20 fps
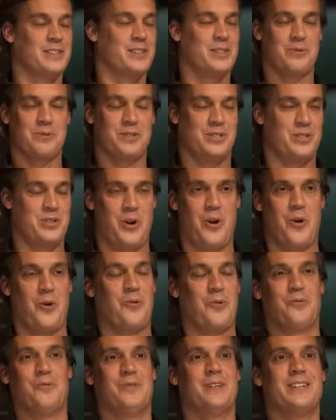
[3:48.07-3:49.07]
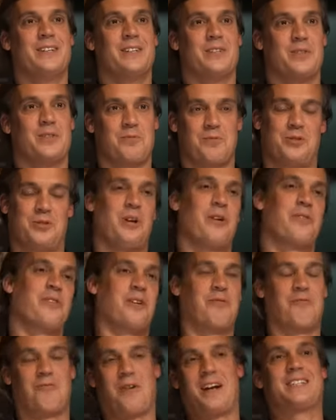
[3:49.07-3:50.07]
There was no, there was
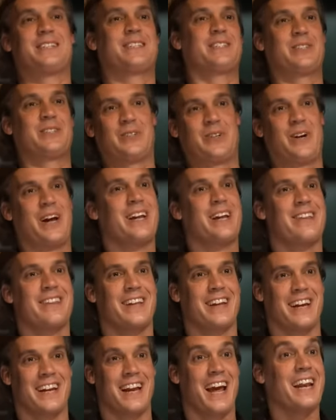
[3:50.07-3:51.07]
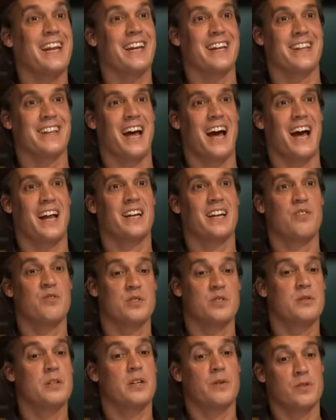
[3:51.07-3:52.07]
nothing racist or anything in any of that. It
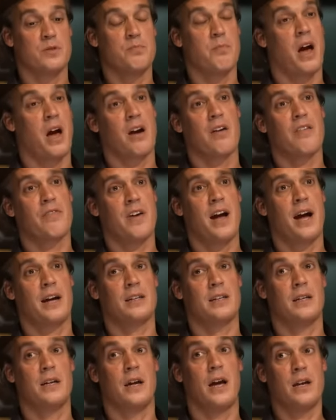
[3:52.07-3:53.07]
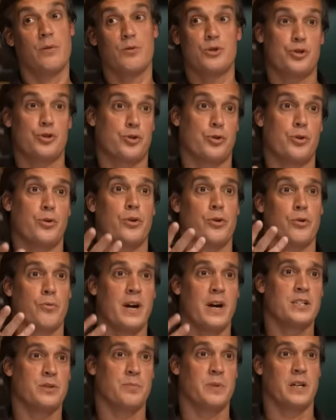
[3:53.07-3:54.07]
yeah. was it was matter of fact, and and it was true to the
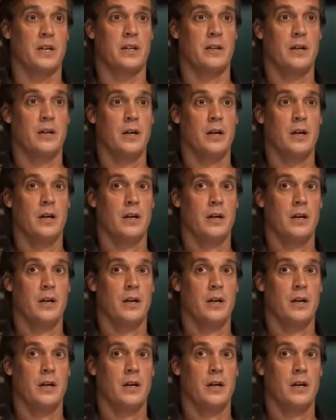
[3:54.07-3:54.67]
regiment and